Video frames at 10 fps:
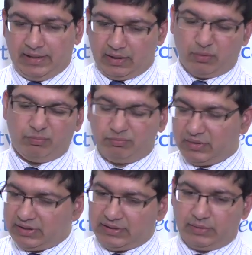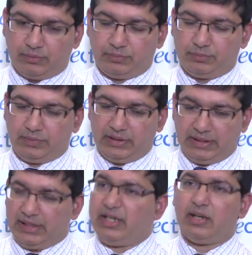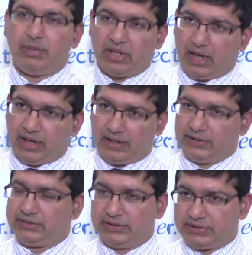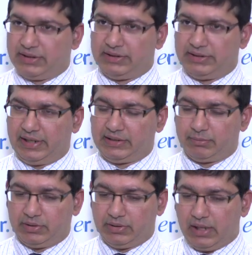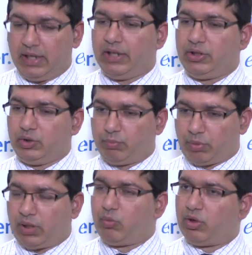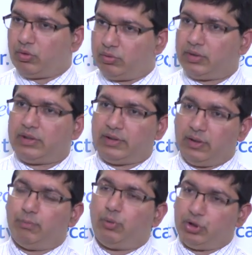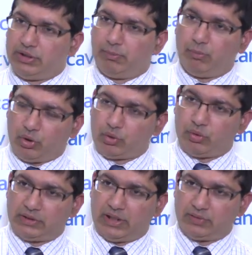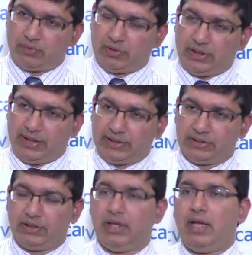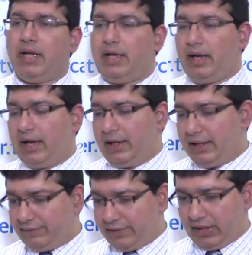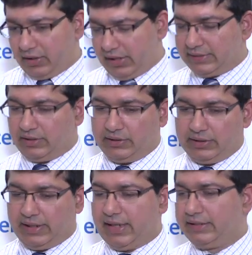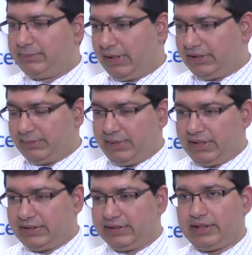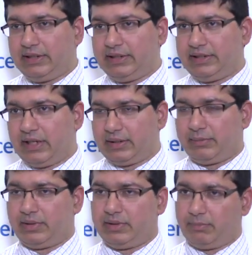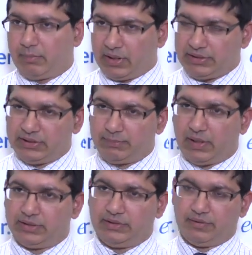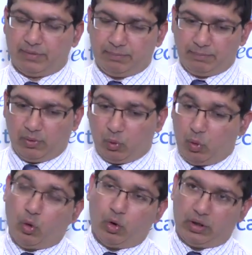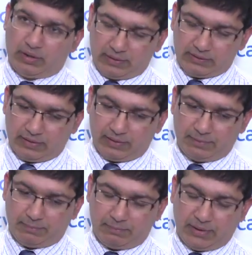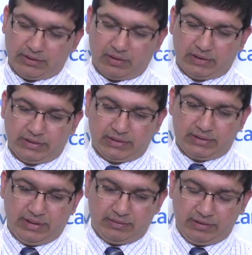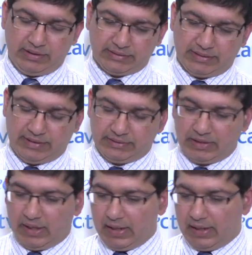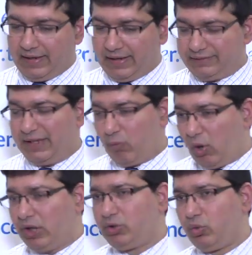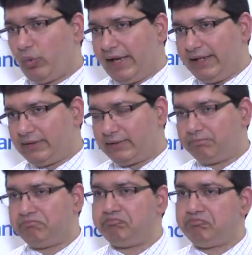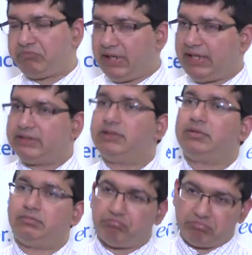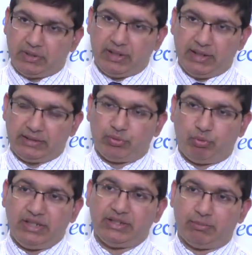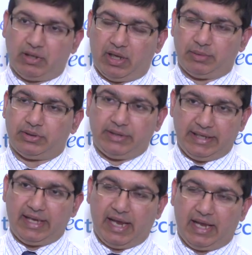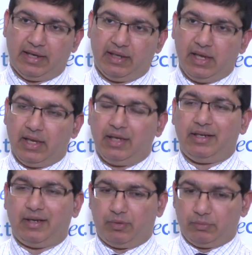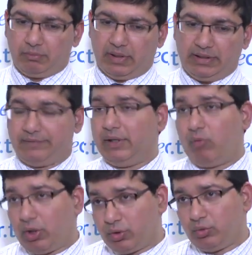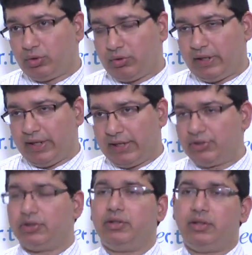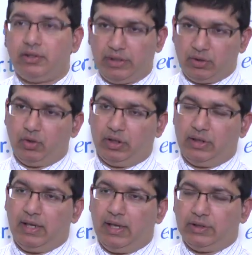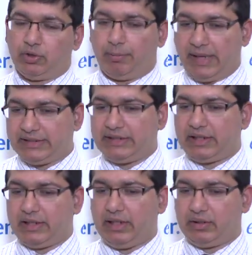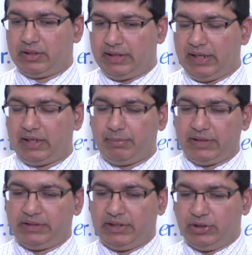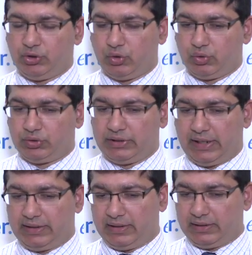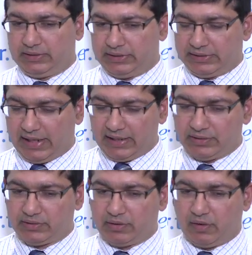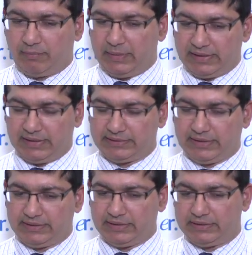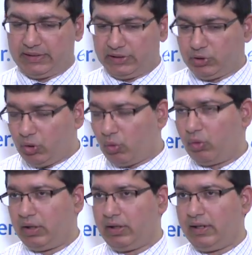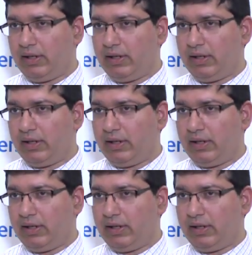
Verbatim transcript: a little bit higher, it's still detectable, you probably want to, push them more towards adjuvant radiation. If that's not the case, patient PSA is undetectable, margin is positive, or the pathologic T3 disease, if they want to wait, it's a reasonable option, they can. But if they want to do the radiation, they could. So basically, the data basically shows that the chance of metastasis is lower,